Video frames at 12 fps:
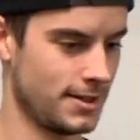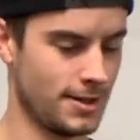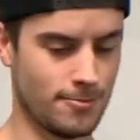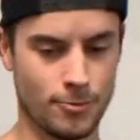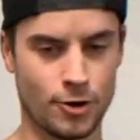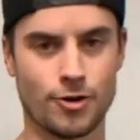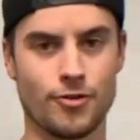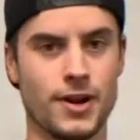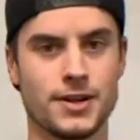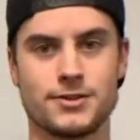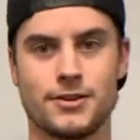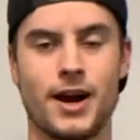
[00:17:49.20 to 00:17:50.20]
murder
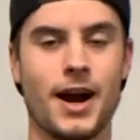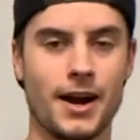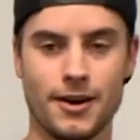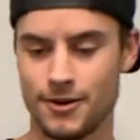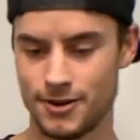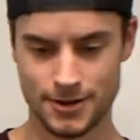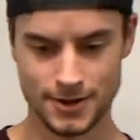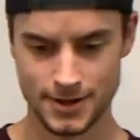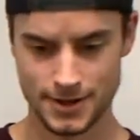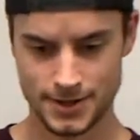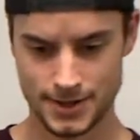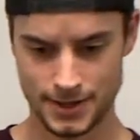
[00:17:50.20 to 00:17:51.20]
rates are higher
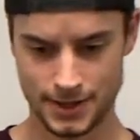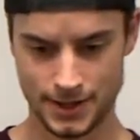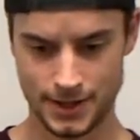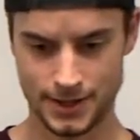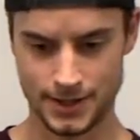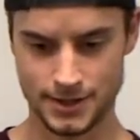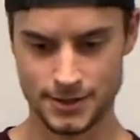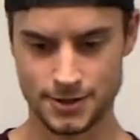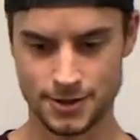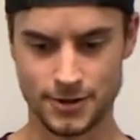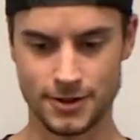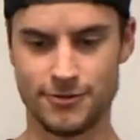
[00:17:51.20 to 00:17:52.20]

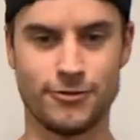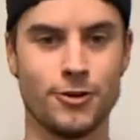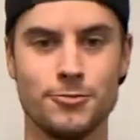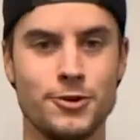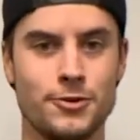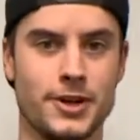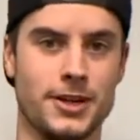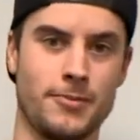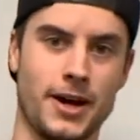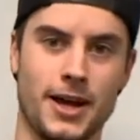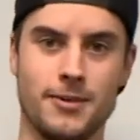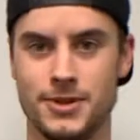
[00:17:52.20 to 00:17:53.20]
during the full moon in
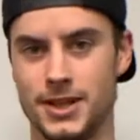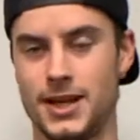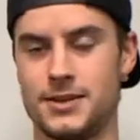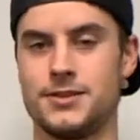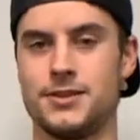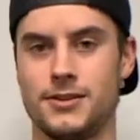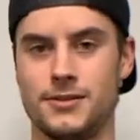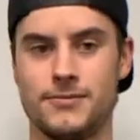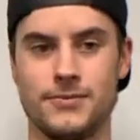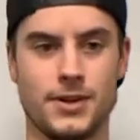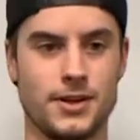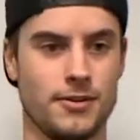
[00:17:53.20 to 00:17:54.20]
Miami last year,
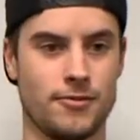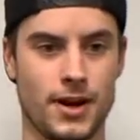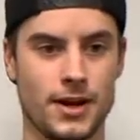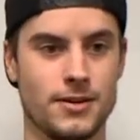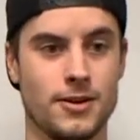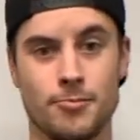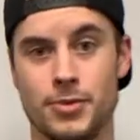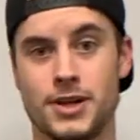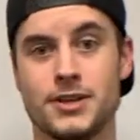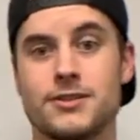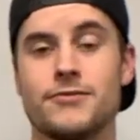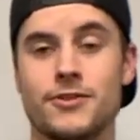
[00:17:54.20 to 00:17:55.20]
right?
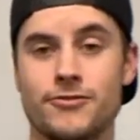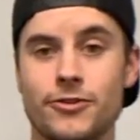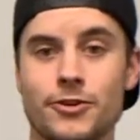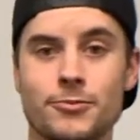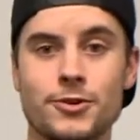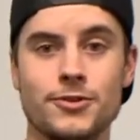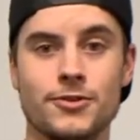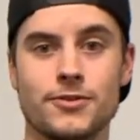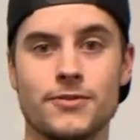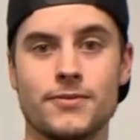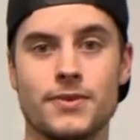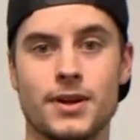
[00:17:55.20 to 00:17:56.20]
Because of the full
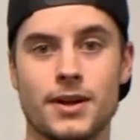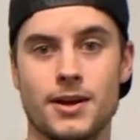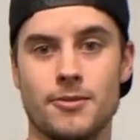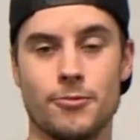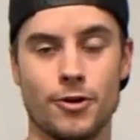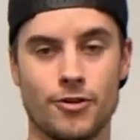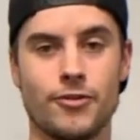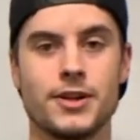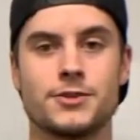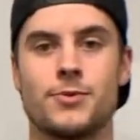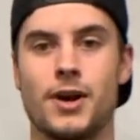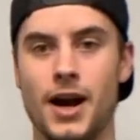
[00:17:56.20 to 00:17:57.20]
moon, murder
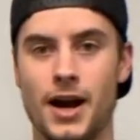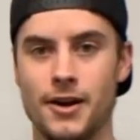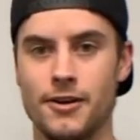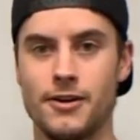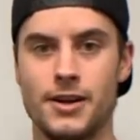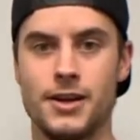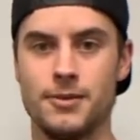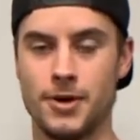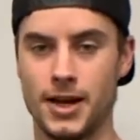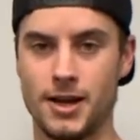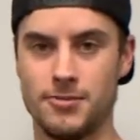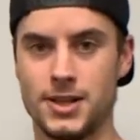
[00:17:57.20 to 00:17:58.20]
rates were higher in
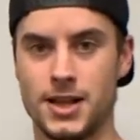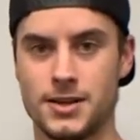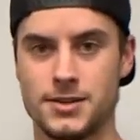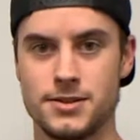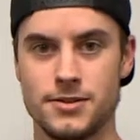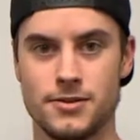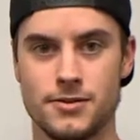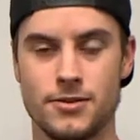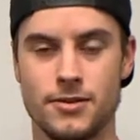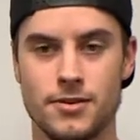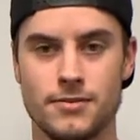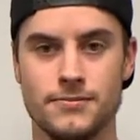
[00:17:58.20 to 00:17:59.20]
Miami last year,
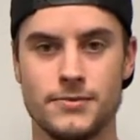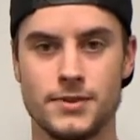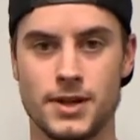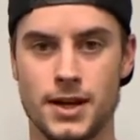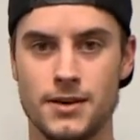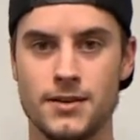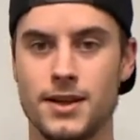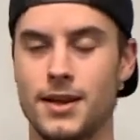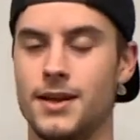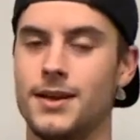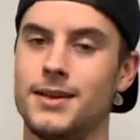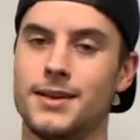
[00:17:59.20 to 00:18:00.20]
okay?
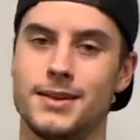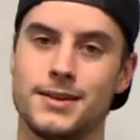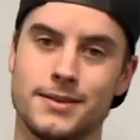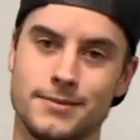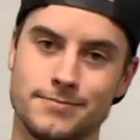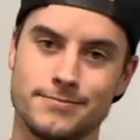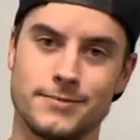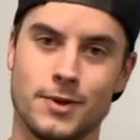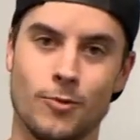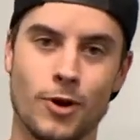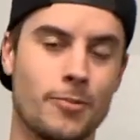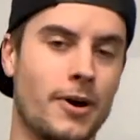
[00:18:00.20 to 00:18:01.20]

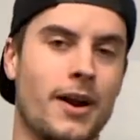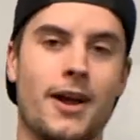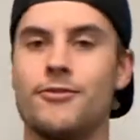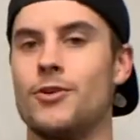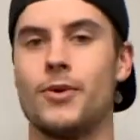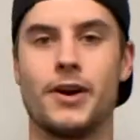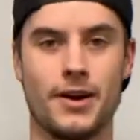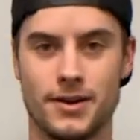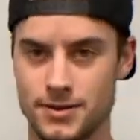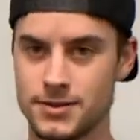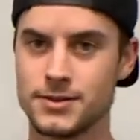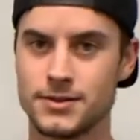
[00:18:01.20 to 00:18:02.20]
What about everywhere
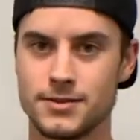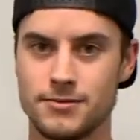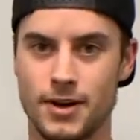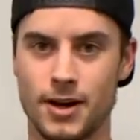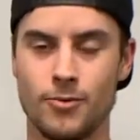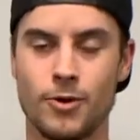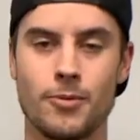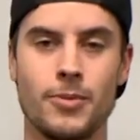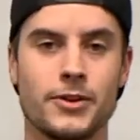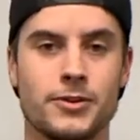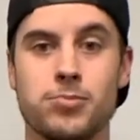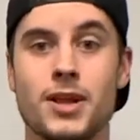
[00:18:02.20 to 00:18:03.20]
else, right? What
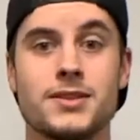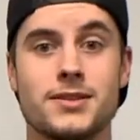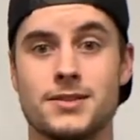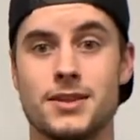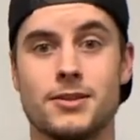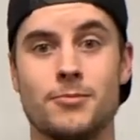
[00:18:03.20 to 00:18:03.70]
about the places that the